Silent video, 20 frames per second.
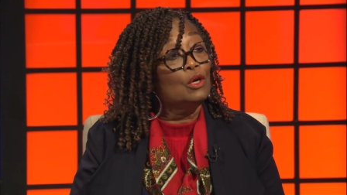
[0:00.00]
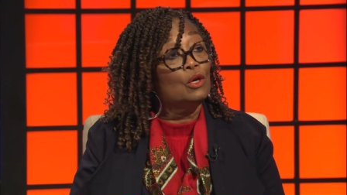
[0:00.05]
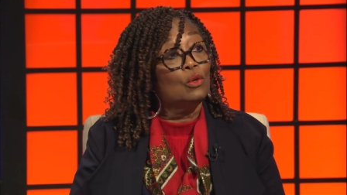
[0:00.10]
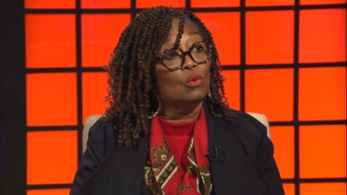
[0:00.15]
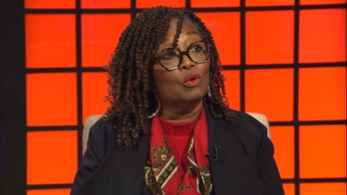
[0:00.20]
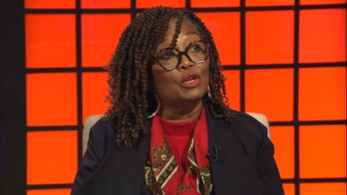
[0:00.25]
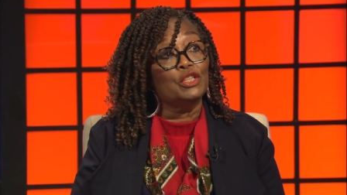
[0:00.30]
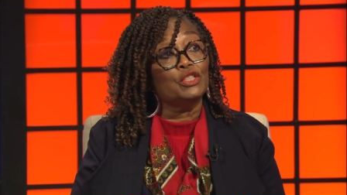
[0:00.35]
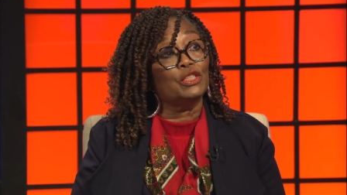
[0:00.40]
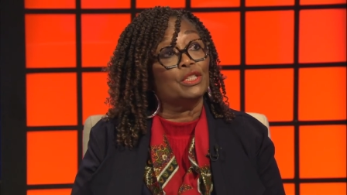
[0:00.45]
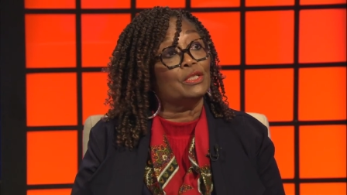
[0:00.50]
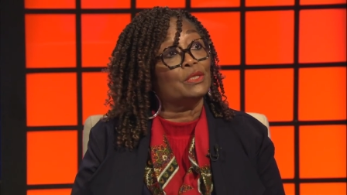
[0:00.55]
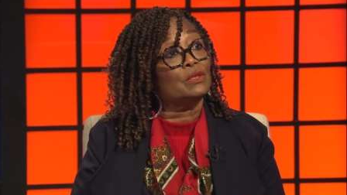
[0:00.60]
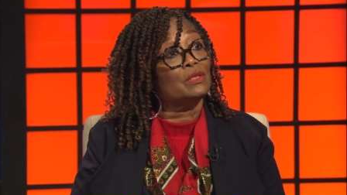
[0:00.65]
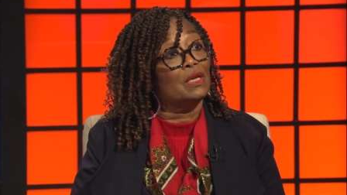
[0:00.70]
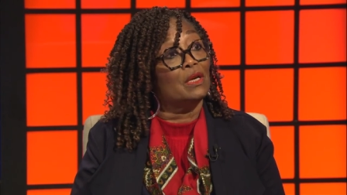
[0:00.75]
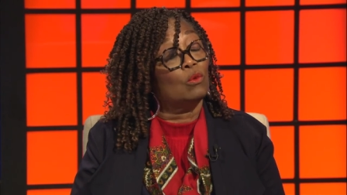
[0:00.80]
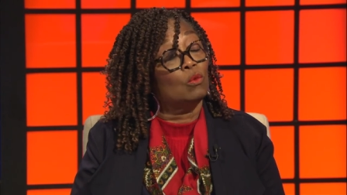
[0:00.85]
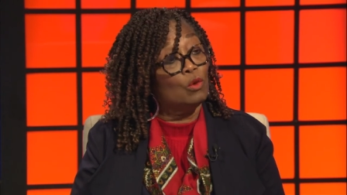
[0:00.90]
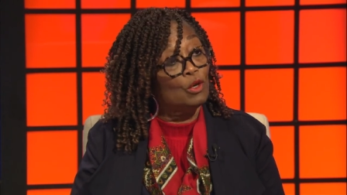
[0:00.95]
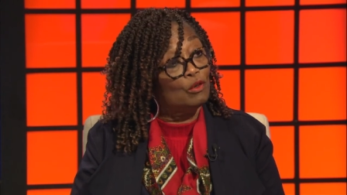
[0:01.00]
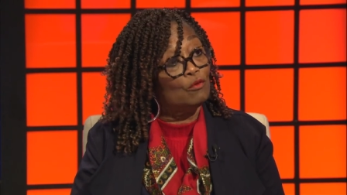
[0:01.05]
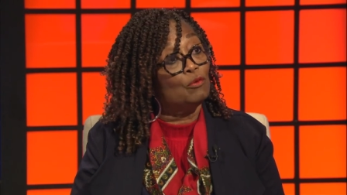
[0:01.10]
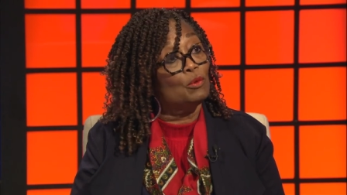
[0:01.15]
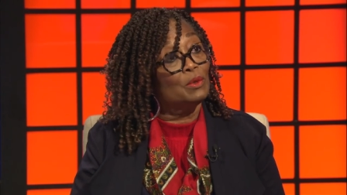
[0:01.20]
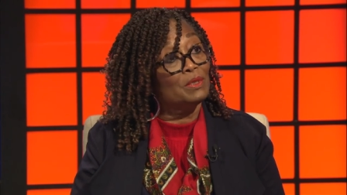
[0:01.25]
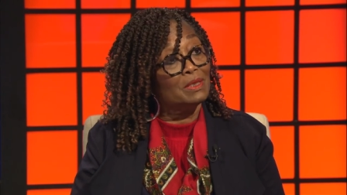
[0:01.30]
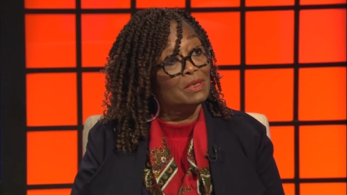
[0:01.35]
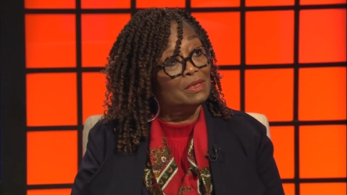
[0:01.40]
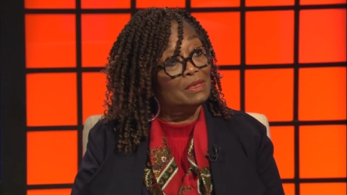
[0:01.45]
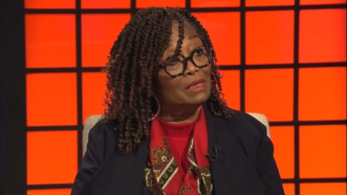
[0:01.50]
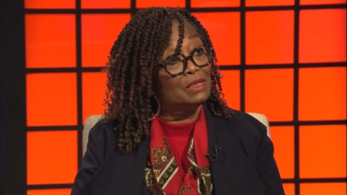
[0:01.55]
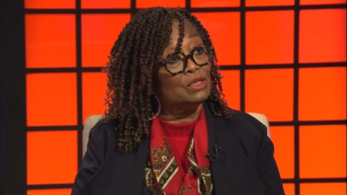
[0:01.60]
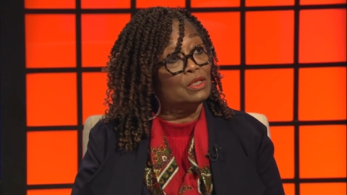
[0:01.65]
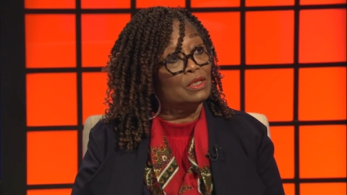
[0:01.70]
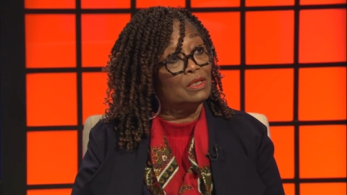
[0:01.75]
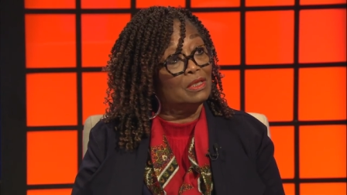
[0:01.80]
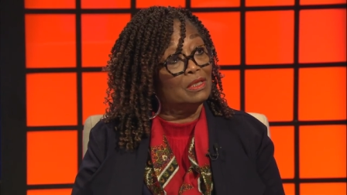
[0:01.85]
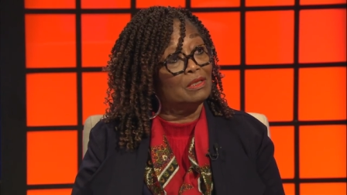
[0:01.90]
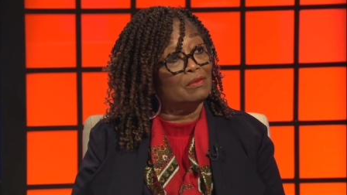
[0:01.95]
which is a workforce
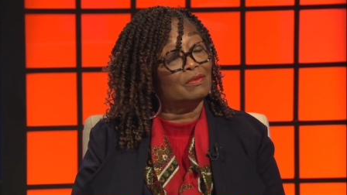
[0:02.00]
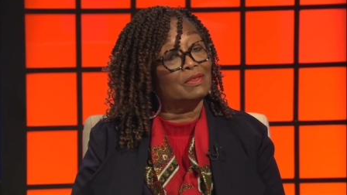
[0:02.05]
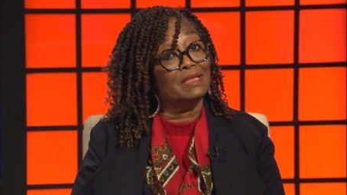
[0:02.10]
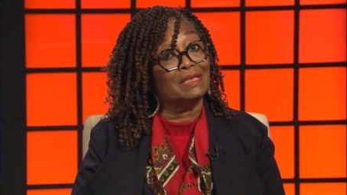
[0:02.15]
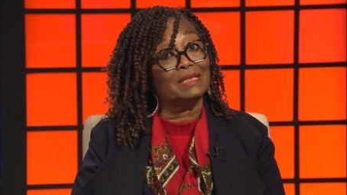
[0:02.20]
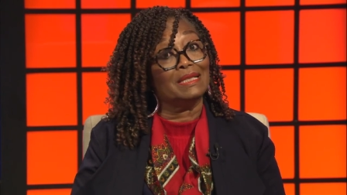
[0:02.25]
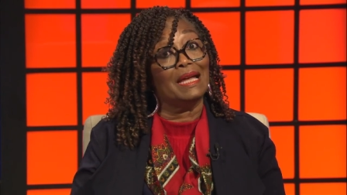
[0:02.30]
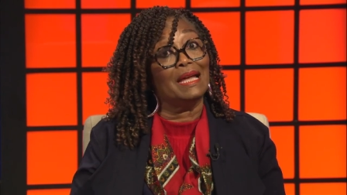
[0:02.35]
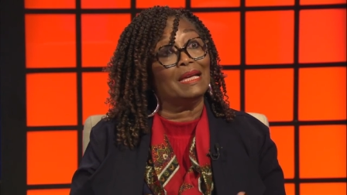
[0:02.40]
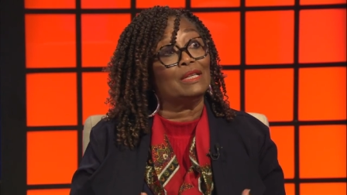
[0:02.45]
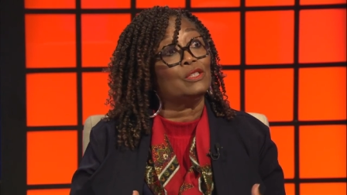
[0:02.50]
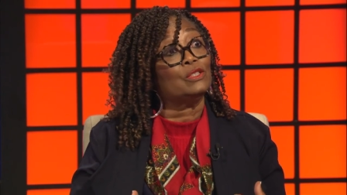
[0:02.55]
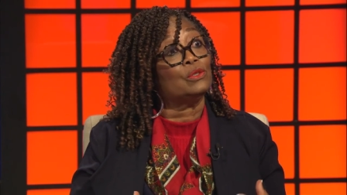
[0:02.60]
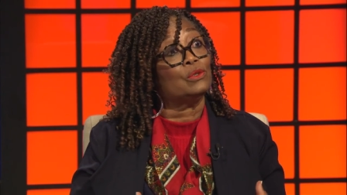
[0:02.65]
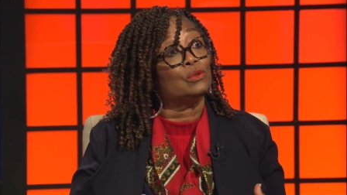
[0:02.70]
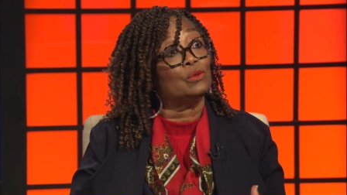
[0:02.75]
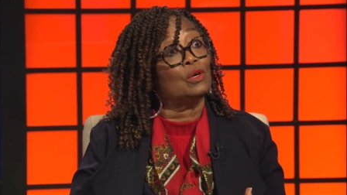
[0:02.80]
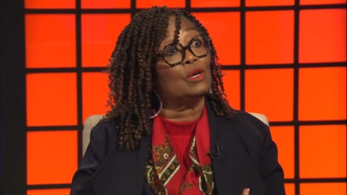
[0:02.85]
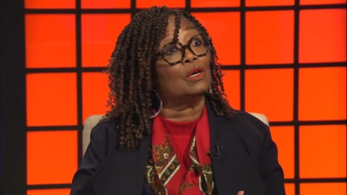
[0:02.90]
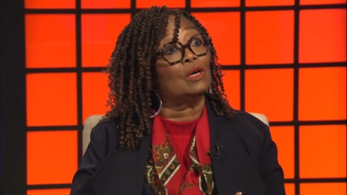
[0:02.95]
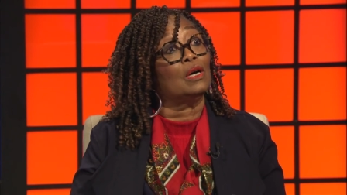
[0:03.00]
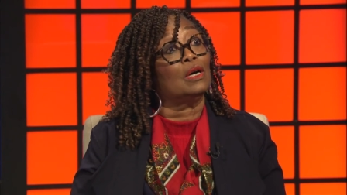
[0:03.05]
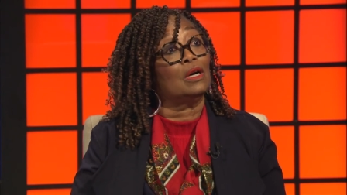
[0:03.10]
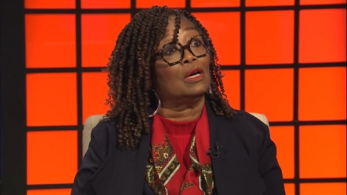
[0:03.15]
initiative designed to uh,